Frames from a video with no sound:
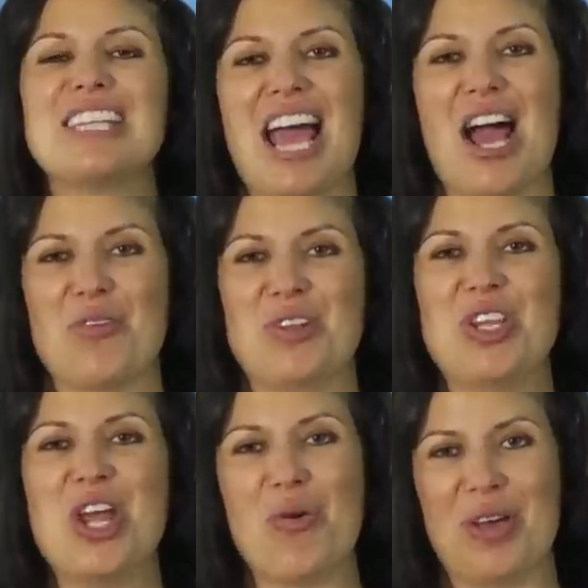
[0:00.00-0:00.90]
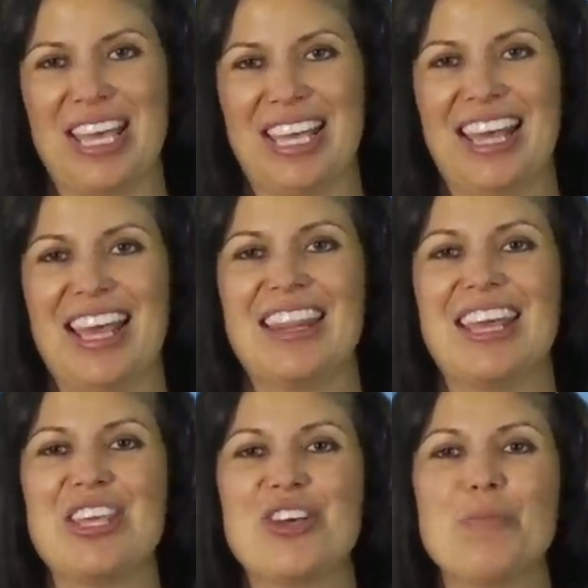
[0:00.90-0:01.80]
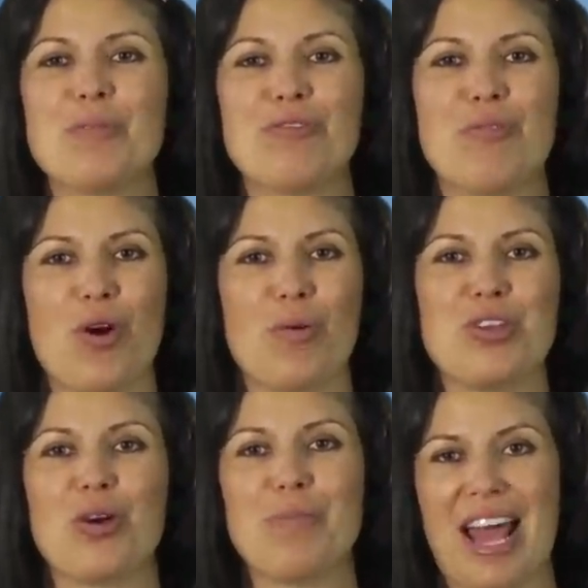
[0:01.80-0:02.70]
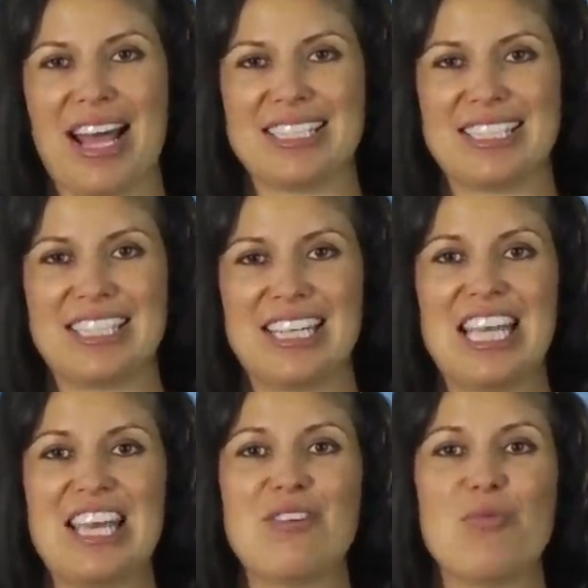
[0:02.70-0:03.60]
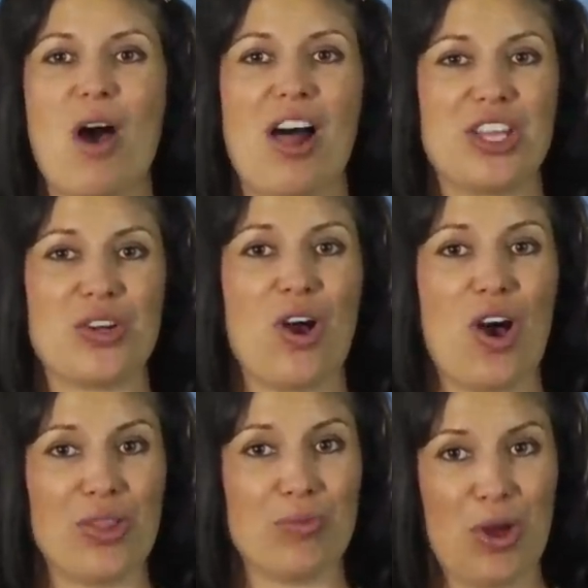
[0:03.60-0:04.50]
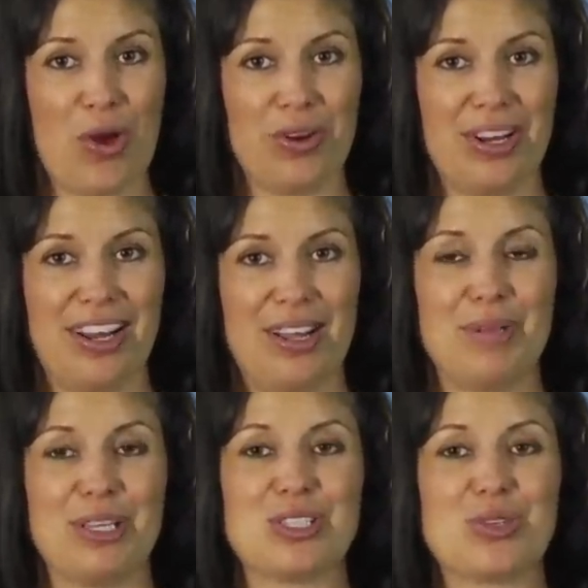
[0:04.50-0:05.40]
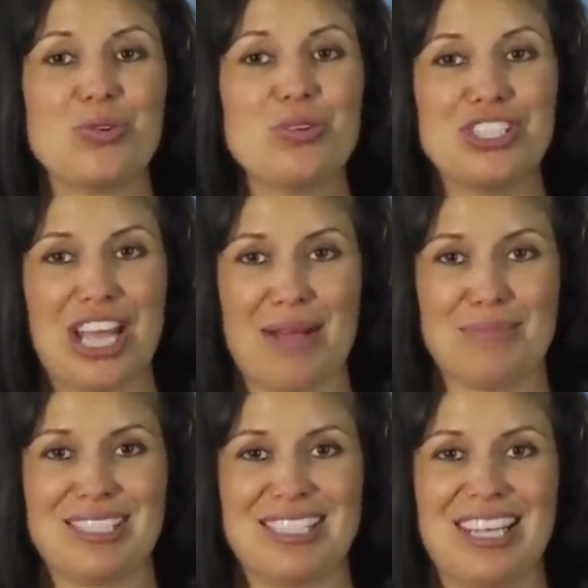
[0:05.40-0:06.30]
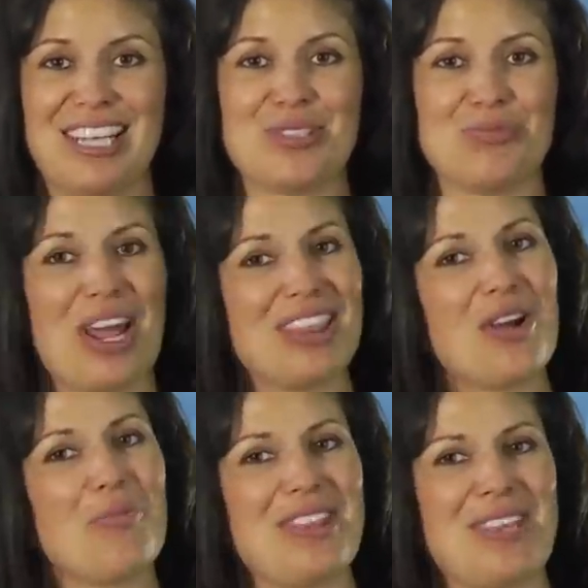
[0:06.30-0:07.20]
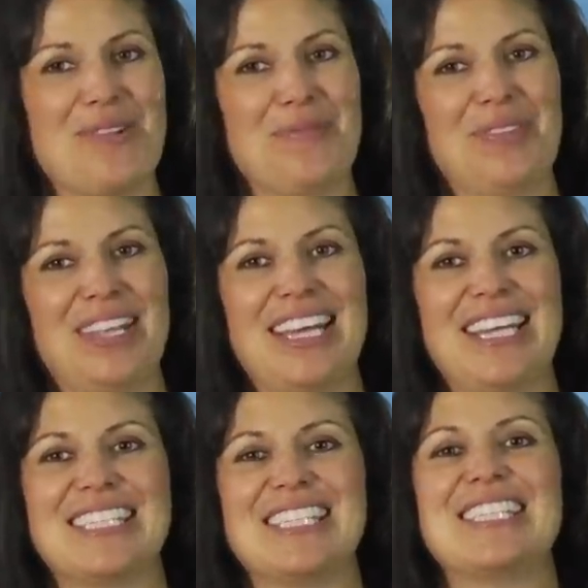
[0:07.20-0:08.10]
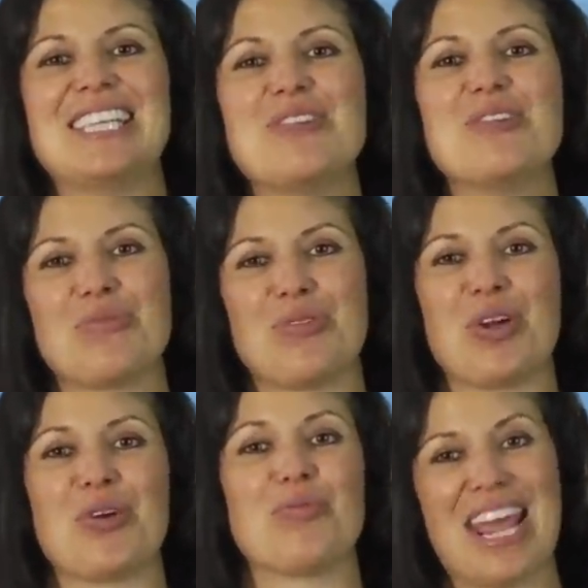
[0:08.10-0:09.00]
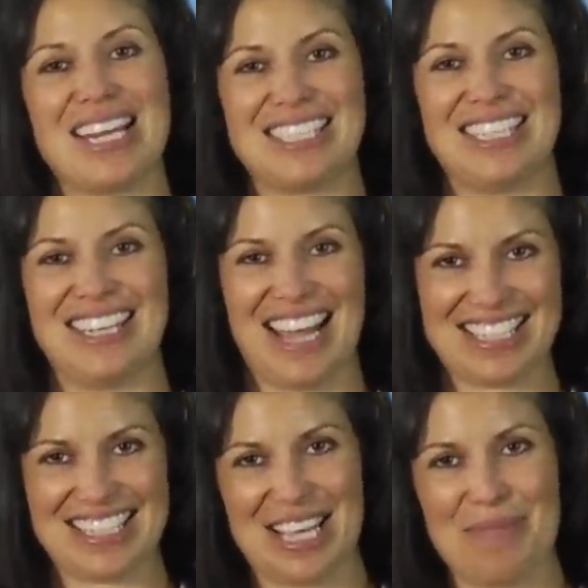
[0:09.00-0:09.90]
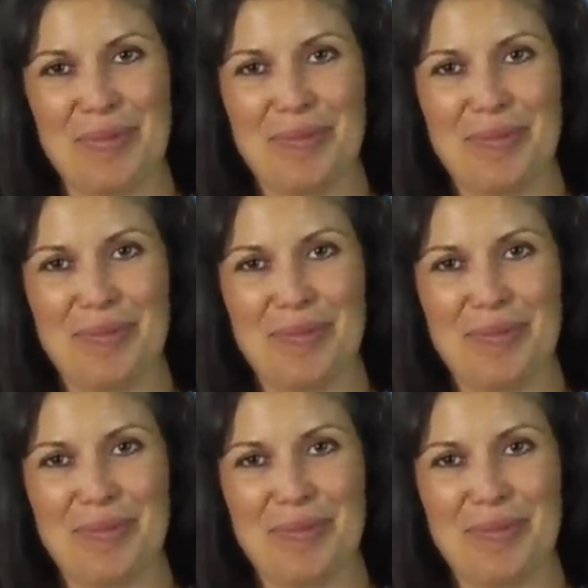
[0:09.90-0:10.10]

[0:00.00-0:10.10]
town knowing that you'll perform your best even while you're on the road because Cool Jams is right there with you to see you through a great night's sleep